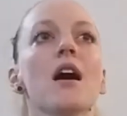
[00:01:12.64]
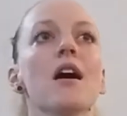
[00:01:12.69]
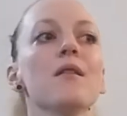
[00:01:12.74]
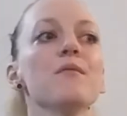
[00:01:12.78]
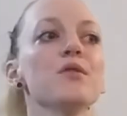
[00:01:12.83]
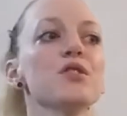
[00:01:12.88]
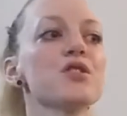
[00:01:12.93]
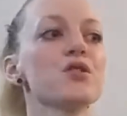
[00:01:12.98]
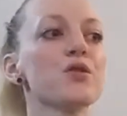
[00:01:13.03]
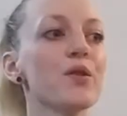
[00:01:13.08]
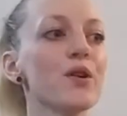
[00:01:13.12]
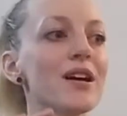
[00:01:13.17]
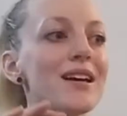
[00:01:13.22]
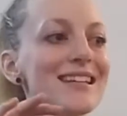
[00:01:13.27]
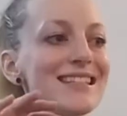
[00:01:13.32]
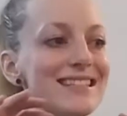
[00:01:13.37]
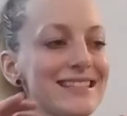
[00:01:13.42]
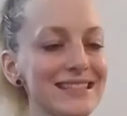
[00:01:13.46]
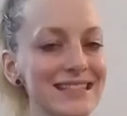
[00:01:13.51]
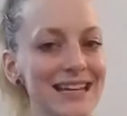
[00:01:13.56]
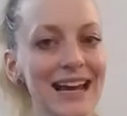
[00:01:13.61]
So
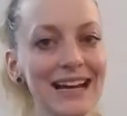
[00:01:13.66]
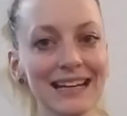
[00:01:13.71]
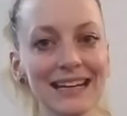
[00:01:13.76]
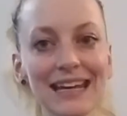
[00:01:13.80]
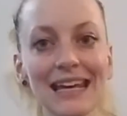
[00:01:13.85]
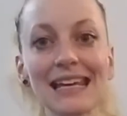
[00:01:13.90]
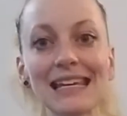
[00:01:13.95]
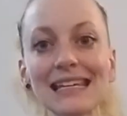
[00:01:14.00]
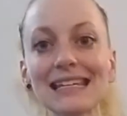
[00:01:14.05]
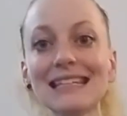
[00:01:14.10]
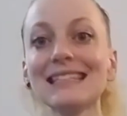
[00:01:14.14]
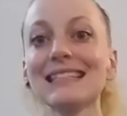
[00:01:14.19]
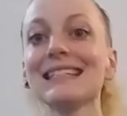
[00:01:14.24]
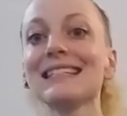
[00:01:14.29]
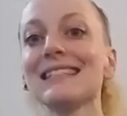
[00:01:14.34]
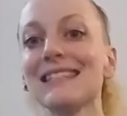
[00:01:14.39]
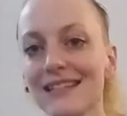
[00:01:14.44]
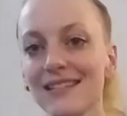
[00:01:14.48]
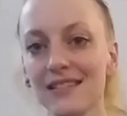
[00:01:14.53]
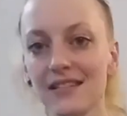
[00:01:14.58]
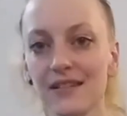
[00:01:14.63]
technique is a
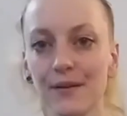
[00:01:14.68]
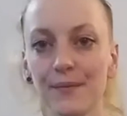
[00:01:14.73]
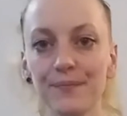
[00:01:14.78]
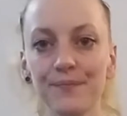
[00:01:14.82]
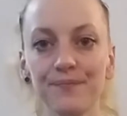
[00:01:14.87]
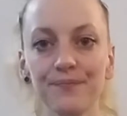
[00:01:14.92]
system.